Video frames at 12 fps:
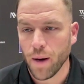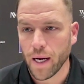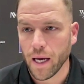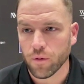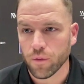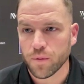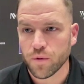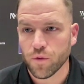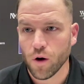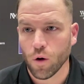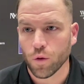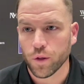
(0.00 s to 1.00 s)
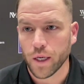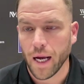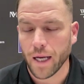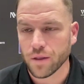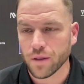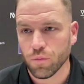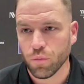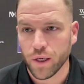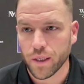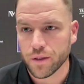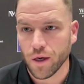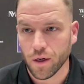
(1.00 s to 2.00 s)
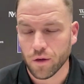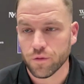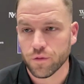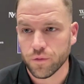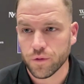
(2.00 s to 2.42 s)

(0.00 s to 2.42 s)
back on reps for our older guys that have played a ton of,